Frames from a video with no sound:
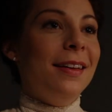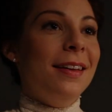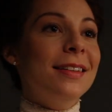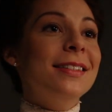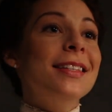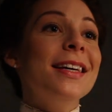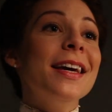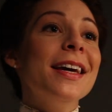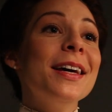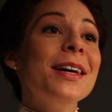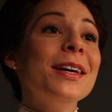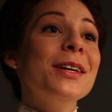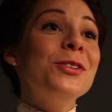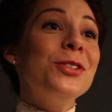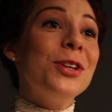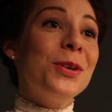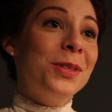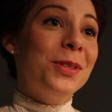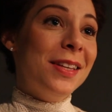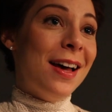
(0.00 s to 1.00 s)
Dear
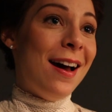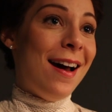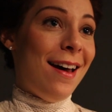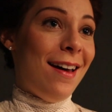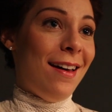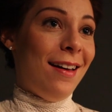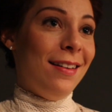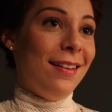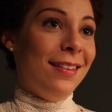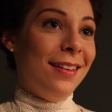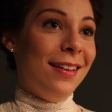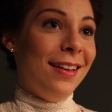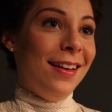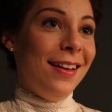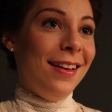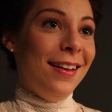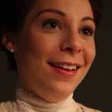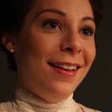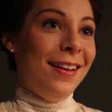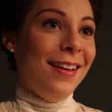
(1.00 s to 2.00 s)
Josiah,
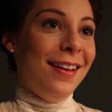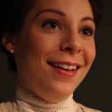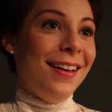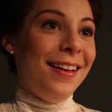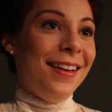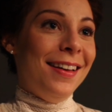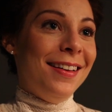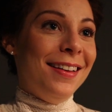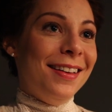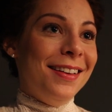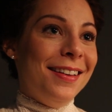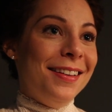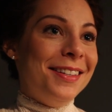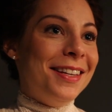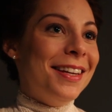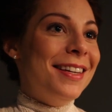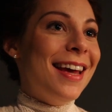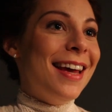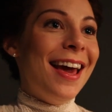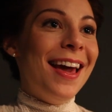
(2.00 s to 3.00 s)

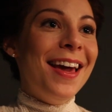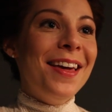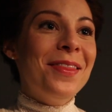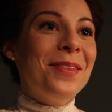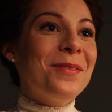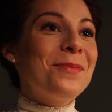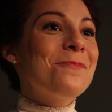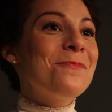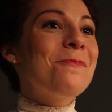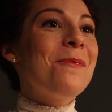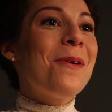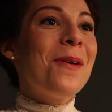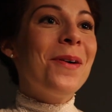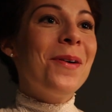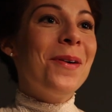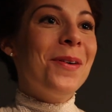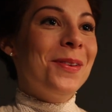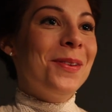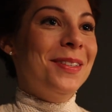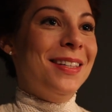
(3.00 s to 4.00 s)
today the
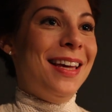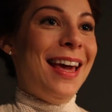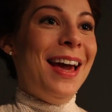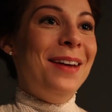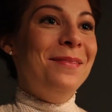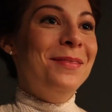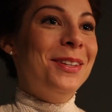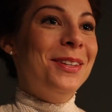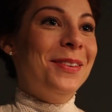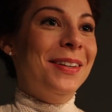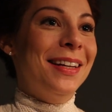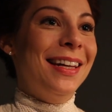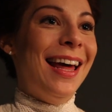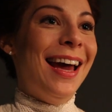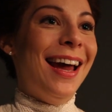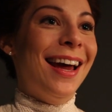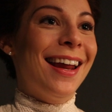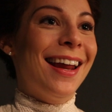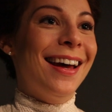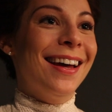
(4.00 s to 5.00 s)
world came to
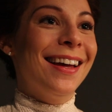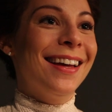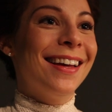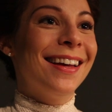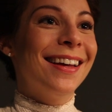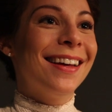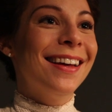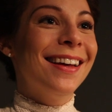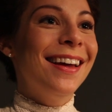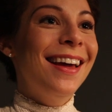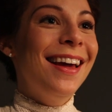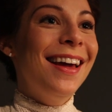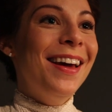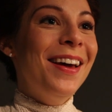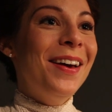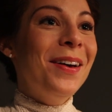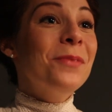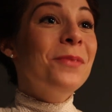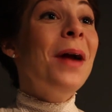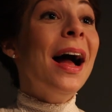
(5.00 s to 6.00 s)
Atlanta.
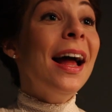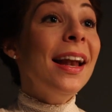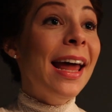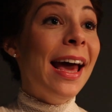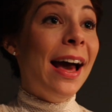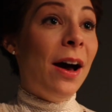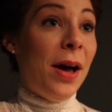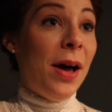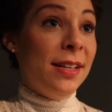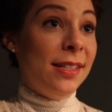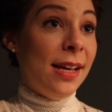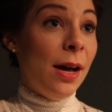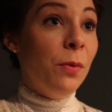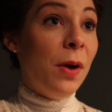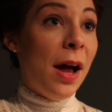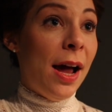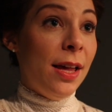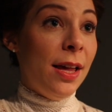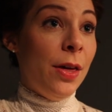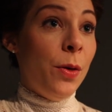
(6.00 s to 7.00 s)
Right now, as I
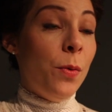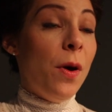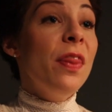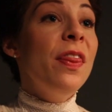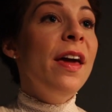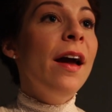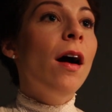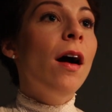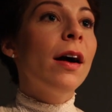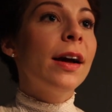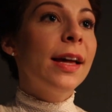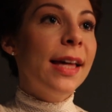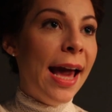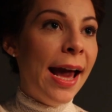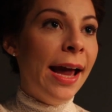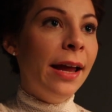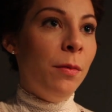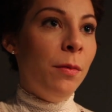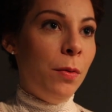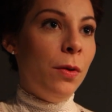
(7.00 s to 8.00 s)
write you, there are
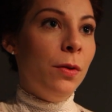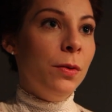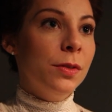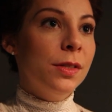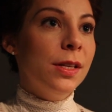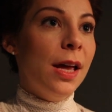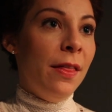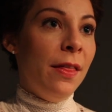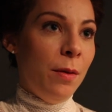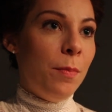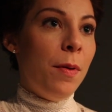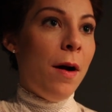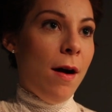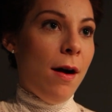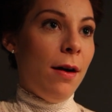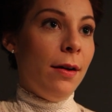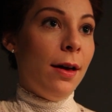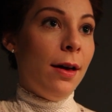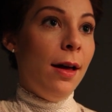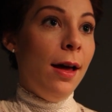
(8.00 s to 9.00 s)
cannibals in the
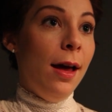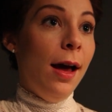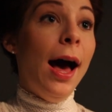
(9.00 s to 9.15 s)
park.